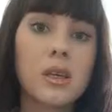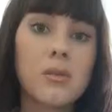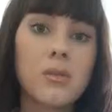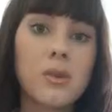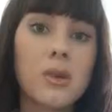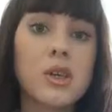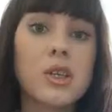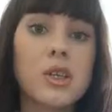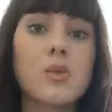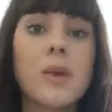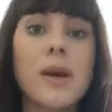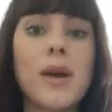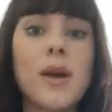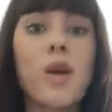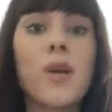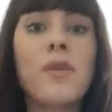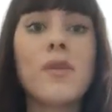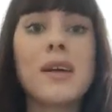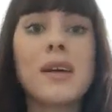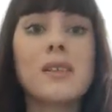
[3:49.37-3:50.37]
because we're
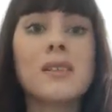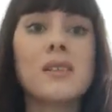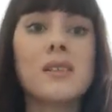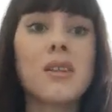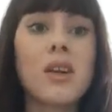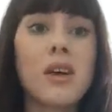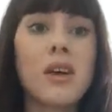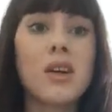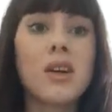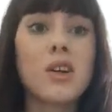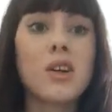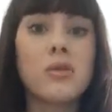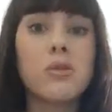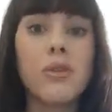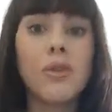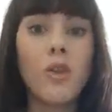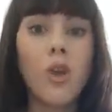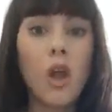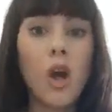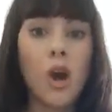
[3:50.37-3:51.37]
on that cycle
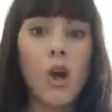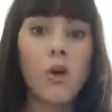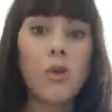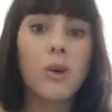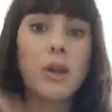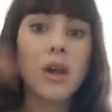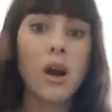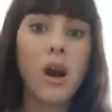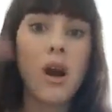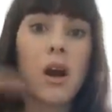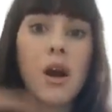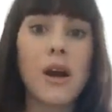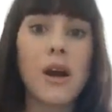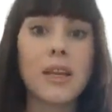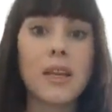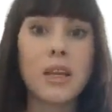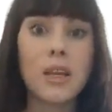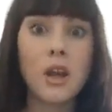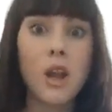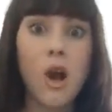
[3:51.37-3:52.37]
of low and
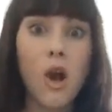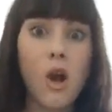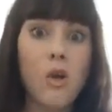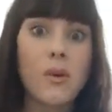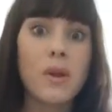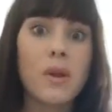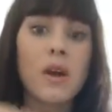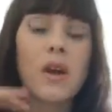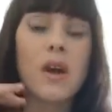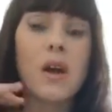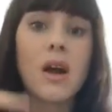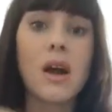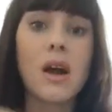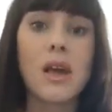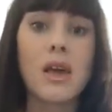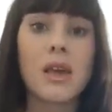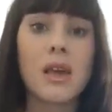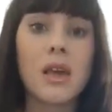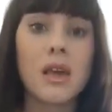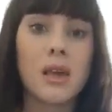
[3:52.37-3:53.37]
high and low and
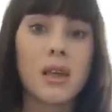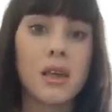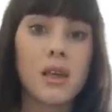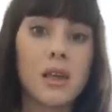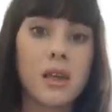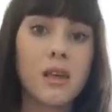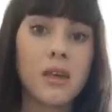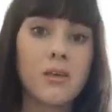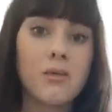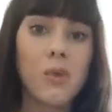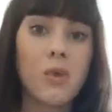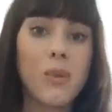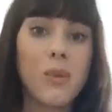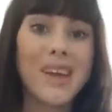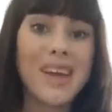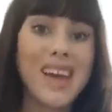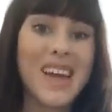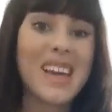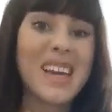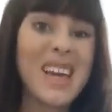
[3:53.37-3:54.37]
high, where we're
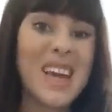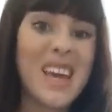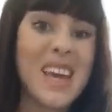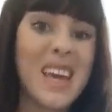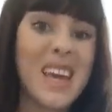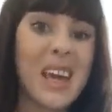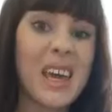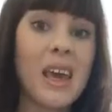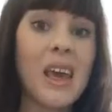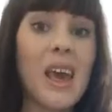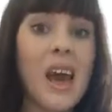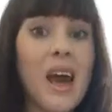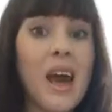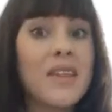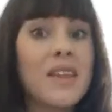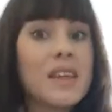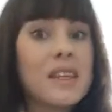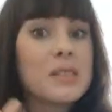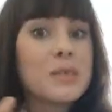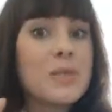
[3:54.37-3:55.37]
getting a hit
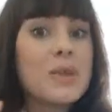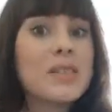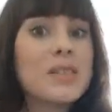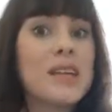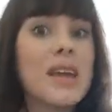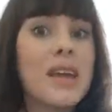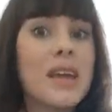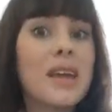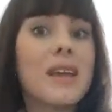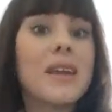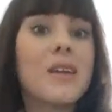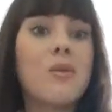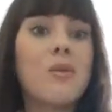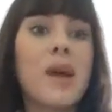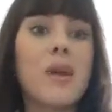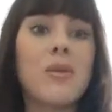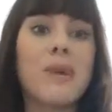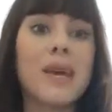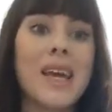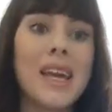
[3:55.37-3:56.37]
and then it's been taken
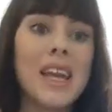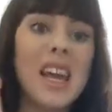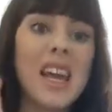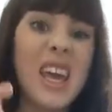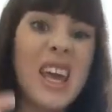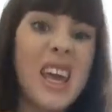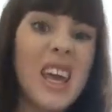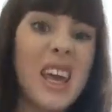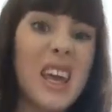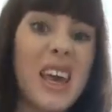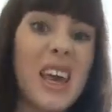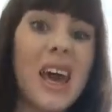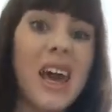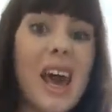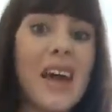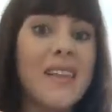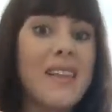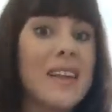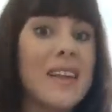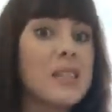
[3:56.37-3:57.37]
away, we're getting a hit
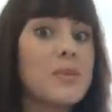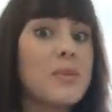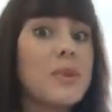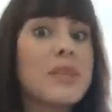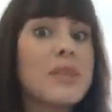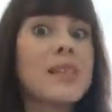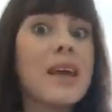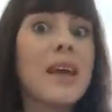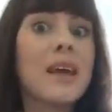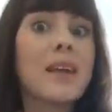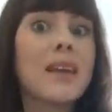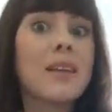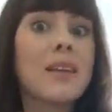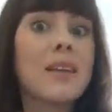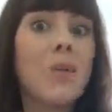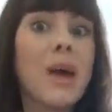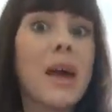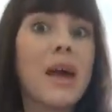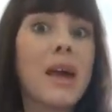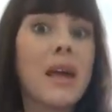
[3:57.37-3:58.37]
and then it's been taken
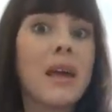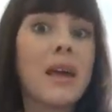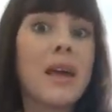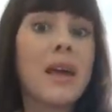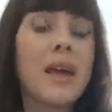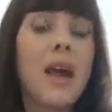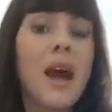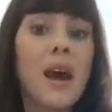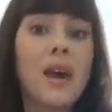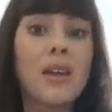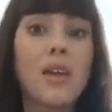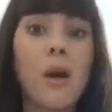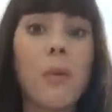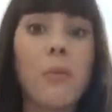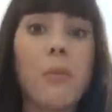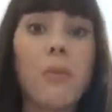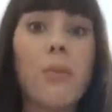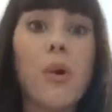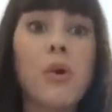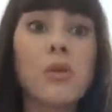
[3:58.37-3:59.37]
away. And
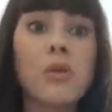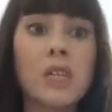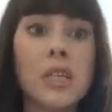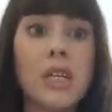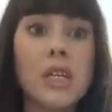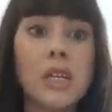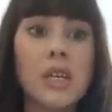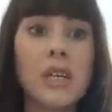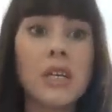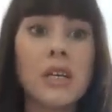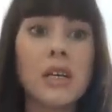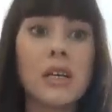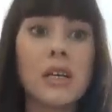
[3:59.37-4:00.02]
our body,